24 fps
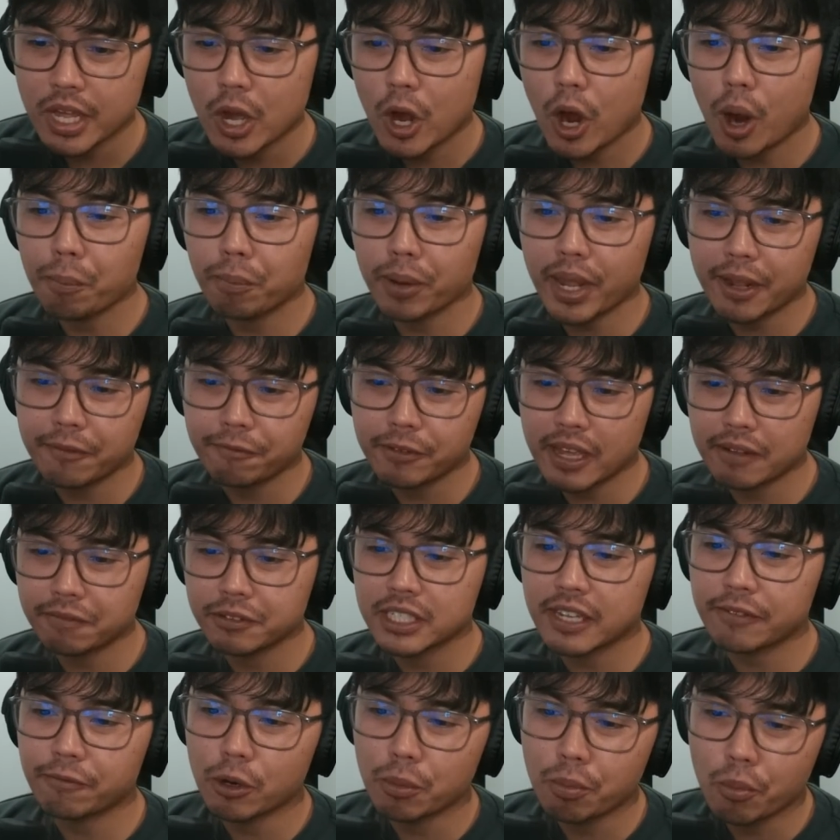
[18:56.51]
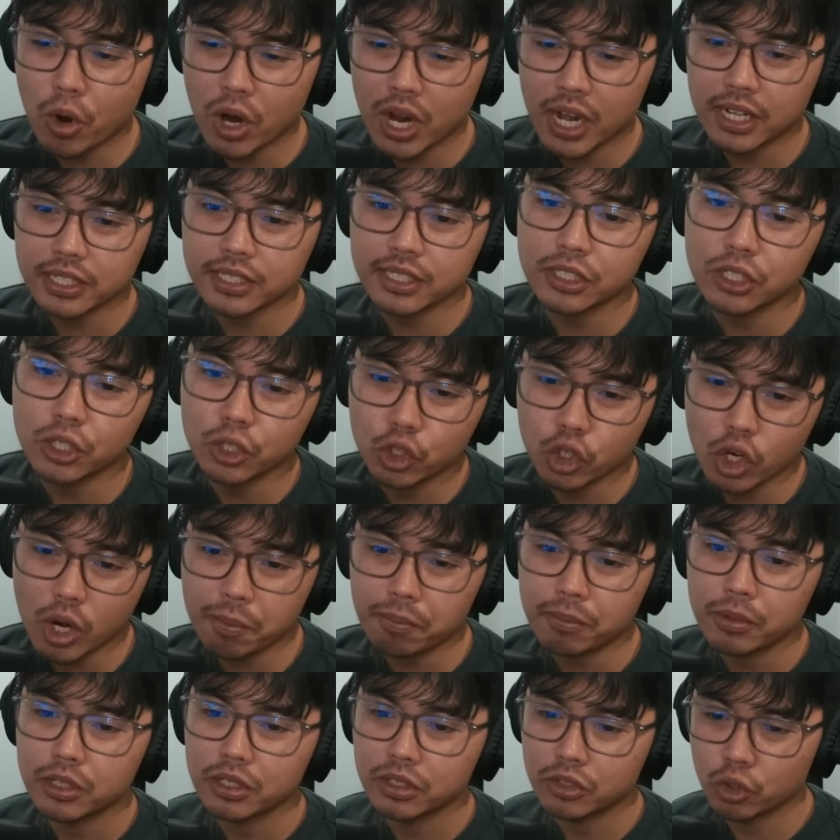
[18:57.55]
On play, if you have 7 or more cards in your drop,
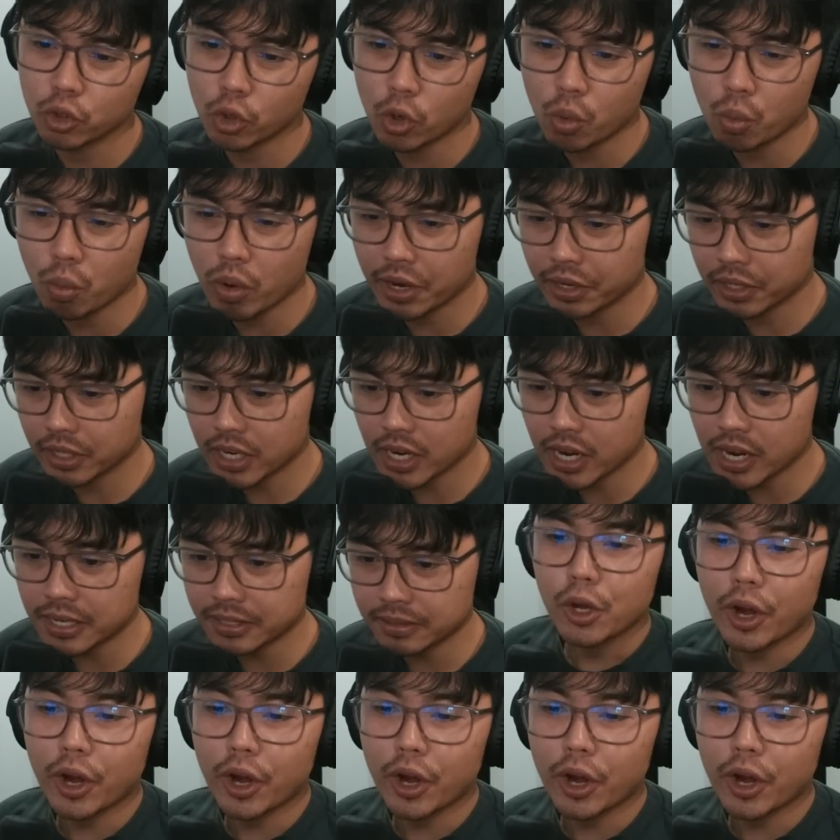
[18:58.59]
draw 1 card.